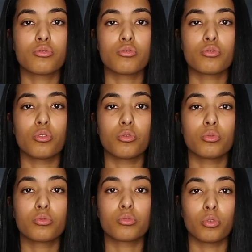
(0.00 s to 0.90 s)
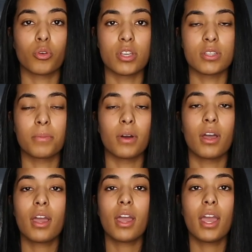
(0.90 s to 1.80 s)
so, so, so crazy.
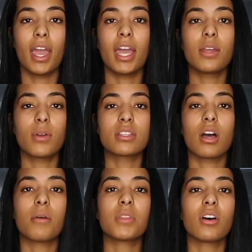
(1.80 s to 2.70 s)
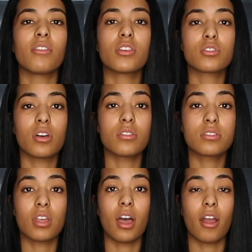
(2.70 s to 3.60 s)
But anyways, the results
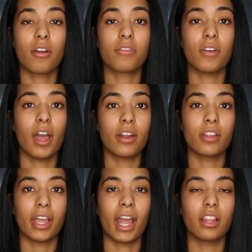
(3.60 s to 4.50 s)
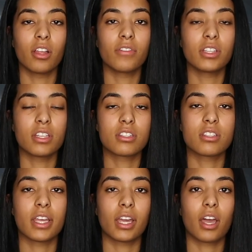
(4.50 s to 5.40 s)
are fire. Like, I love it. This
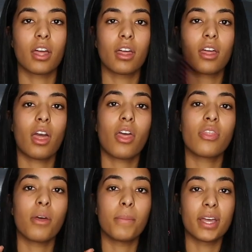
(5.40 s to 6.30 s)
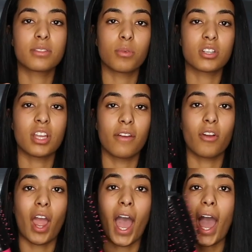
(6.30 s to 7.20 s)
is like the best brush
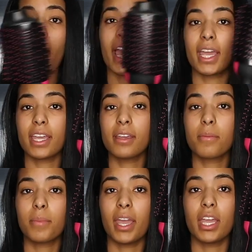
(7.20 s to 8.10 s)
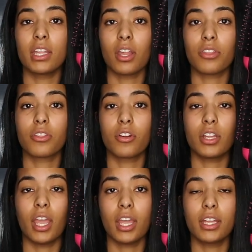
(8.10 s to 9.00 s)
ever. I paid
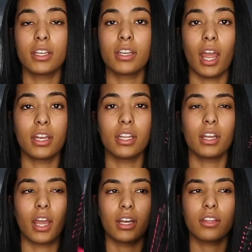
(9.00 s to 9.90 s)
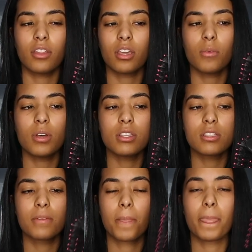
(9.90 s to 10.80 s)
$38.99, I think it was,